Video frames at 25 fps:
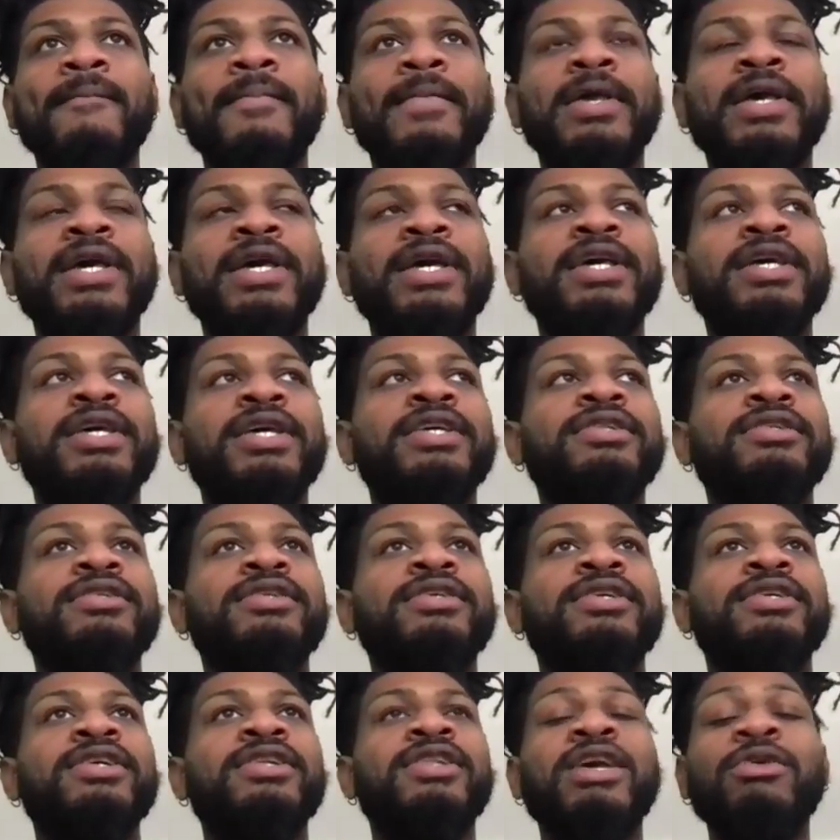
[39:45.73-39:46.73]
And
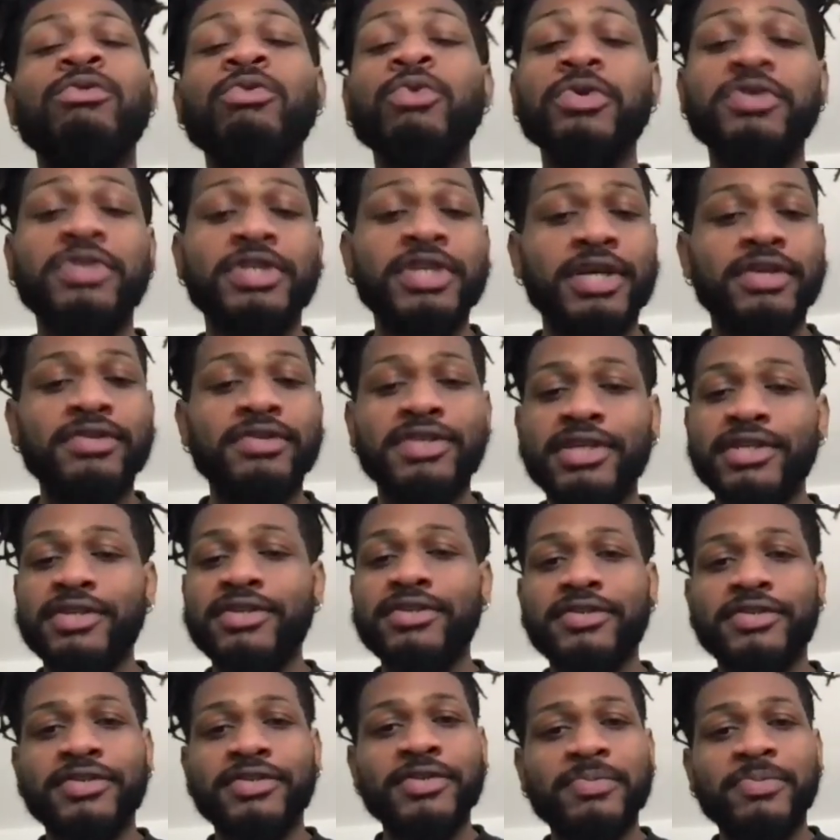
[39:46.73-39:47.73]
like we would sell
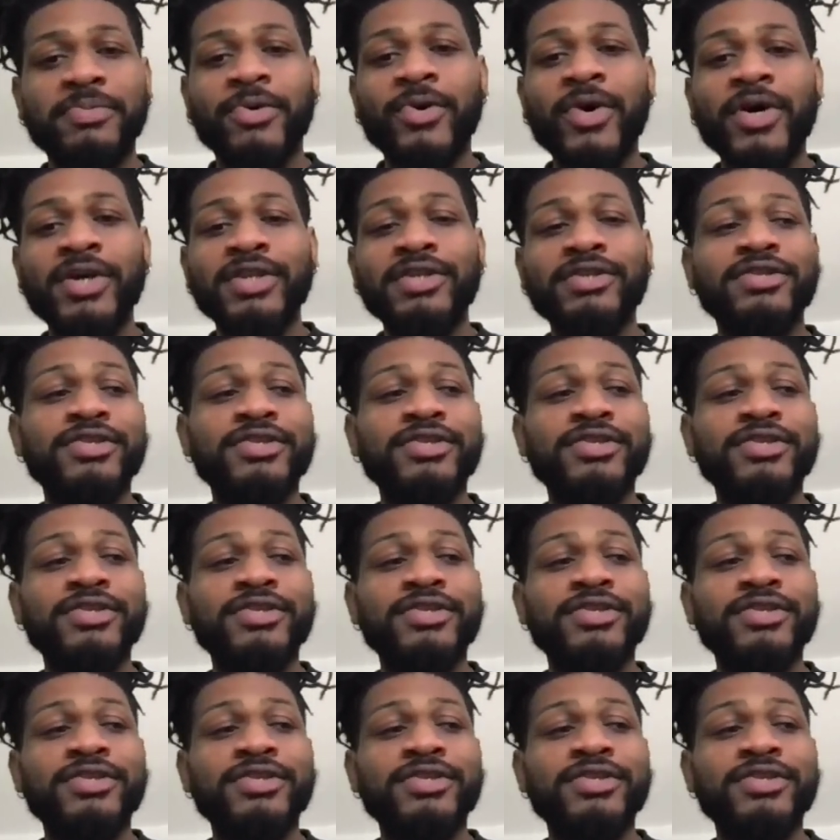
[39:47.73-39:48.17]
tickets to the party.